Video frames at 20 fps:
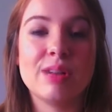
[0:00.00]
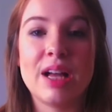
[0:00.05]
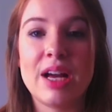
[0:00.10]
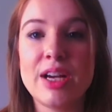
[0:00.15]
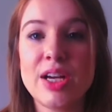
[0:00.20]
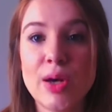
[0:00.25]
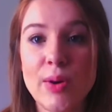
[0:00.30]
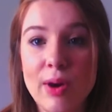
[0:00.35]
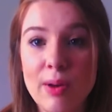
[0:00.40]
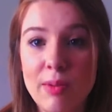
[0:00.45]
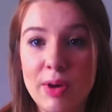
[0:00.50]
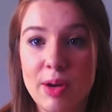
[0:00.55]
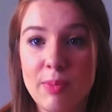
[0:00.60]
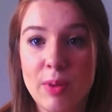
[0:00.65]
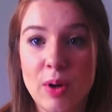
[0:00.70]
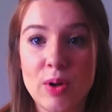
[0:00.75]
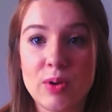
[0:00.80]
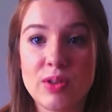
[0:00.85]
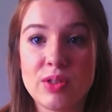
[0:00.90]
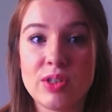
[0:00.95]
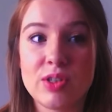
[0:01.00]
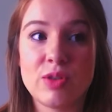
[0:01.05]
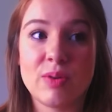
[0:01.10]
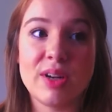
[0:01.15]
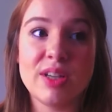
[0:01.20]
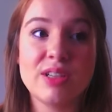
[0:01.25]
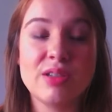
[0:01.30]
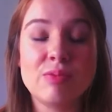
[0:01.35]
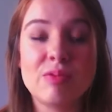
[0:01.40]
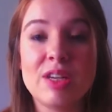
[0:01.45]
I know I want to post
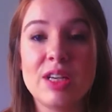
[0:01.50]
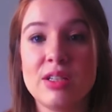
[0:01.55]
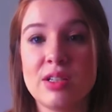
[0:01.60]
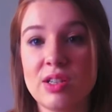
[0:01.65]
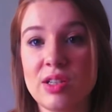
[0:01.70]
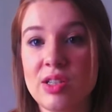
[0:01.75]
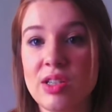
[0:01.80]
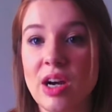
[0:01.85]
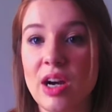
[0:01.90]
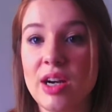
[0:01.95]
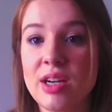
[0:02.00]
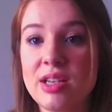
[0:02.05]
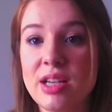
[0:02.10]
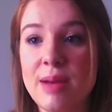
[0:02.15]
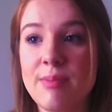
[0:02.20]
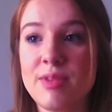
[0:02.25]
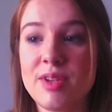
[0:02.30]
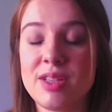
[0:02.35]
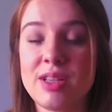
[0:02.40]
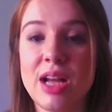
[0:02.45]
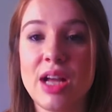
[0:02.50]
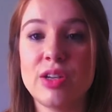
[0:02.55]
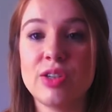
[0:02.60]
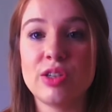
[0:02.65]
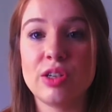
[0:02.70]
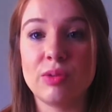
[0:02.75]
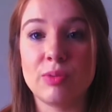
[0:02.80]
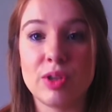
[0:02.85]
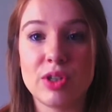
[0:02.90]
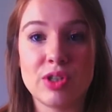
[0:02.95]
twice a week to start. I'm just not
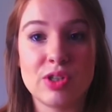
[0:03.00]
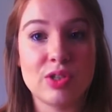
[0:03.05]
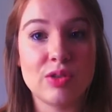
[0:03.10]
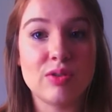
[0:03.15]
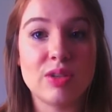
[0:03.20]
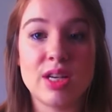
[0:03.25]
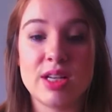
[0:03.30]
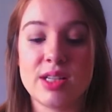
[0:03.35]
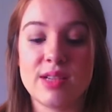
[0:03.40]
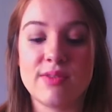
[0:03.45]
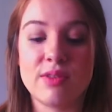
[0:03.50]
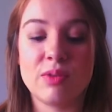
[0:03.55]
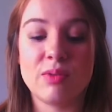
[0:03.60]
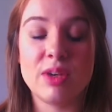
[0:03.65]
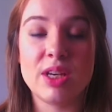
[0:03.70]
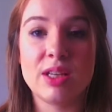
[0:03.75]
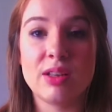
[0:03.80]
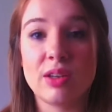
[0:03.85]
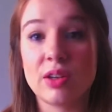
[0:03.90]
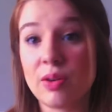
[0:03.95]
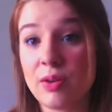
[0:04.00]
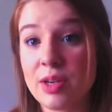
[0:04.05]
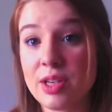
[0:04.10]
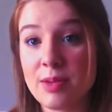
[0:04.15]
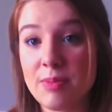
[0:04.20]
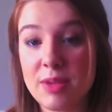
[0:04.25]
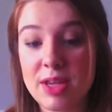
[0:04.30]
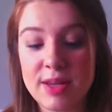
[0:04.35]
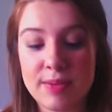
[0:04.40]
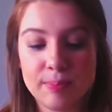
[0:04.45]
sure which 2 days of the week they're going
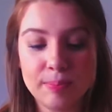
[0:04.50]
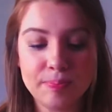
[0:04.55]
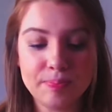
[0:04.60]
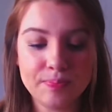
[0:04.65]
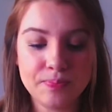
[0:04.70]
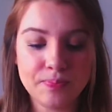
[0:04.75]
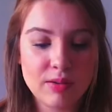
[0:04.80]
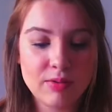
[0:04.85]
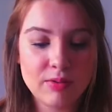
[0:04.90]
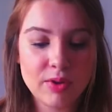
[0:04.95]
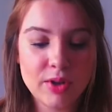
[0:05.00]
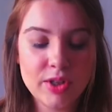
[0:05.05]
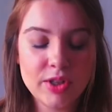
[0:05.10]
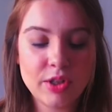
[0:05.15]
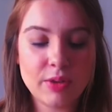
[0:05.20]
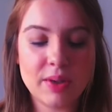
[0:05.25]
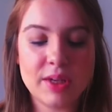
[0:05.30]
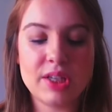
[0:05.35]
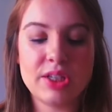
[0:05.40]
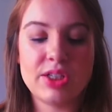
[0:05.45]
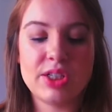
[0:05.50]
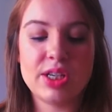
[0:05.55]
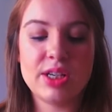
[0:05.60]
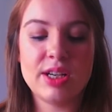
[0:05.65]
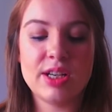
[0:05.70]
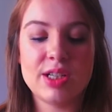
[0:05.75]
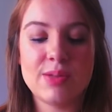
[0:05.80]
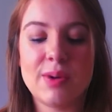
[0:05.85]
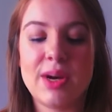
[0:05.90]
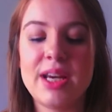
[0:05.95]
to be. Fourth question
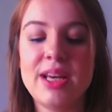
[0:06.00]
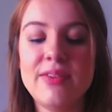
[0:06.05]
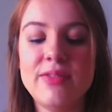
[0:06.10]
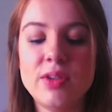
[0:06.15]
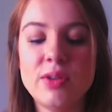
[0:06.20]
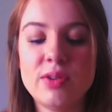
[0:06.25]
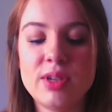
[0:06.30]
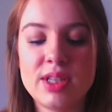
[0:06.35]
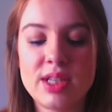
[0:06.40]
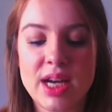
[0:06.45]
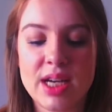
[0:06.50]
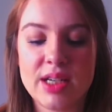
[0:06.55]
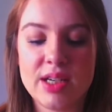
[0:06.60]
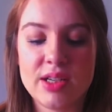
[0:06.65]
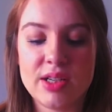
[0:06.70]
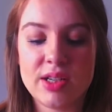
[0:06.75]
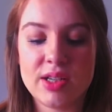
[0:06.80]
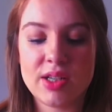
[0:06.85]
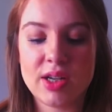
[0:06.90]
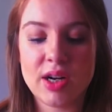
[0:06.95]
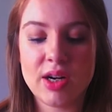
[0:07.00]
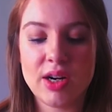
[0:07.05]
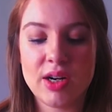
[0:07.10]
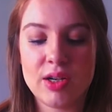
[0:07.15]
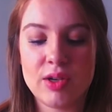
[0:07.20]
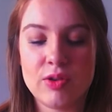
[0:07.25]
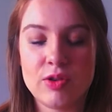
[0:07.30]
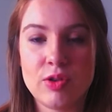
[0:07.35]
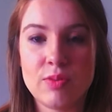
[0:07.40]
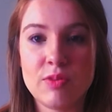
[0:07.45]
is, why have you decided to start a
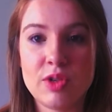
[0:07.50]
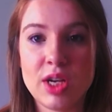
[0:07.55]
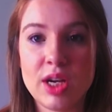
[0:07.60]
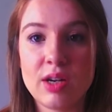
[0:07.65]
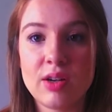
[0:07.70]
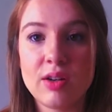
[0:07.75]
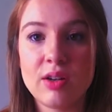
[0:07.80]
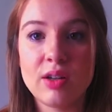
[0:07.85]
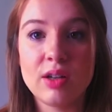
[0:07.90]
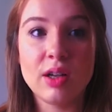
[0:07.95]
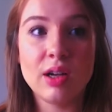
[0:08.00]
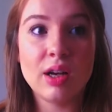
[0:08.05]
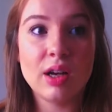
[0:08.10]
YouTube channel?